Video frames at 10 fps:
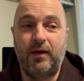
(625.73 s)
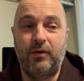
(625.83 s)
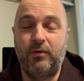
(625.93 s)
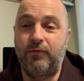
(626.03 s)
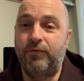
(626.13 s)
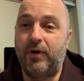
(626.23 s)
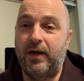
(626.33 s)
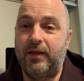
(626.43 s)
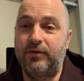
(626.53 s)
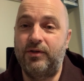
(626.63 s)
Good
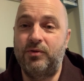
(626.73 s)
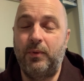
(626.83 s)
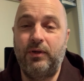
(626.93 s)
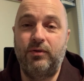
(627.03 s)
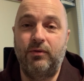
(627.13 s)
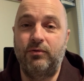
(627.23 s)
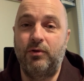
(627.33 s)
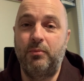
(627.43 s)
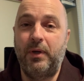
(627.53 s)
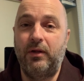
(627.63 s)
Friday is this week, so there's
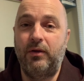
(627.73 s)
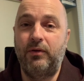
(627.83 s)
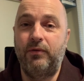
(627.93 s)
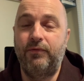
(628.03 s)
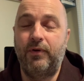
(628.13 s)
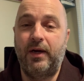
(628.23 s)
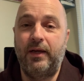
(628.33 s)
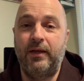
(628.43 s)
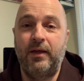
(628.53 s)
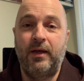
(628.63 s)
no mail on Good
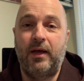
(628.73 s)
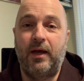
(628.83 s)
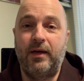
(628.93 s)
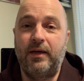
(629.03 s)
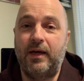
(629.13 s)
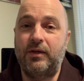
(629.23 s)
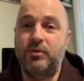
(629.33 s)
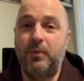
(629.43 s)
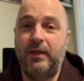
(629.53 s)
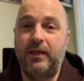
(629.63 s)
Friday. Next
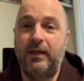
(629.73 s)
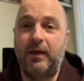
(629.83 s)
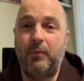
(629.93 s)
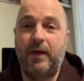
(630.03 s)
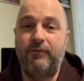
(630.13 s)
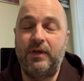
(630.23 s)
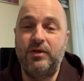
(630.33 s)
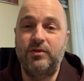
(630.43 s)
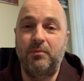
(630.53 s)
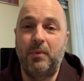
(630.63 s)
week we have
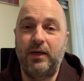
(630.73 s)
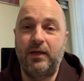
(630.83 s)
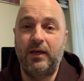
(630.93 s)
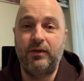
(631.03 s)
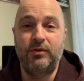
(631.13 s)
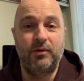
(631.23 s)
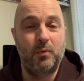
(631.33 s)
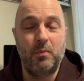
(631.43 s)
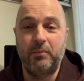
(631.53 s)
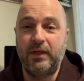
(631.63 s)
Easter Monday, so there
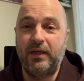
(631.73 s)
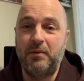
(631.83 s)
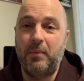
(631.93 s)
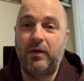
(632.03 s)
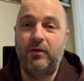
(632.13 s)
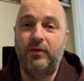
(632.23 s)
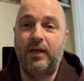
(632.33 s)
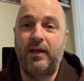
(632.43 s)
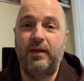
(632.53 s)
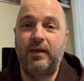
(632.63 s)
won't be any mail on
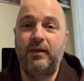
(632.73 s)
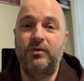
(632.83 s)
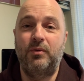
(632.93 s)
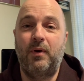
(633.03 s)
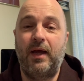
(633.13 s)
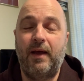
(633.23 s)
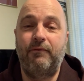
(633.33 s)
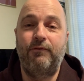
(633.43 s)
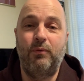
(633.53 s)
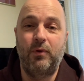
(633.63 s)
that day. So I have
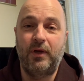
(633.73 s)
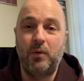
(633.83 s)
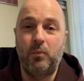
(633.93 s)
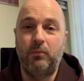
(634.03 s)
a 4-day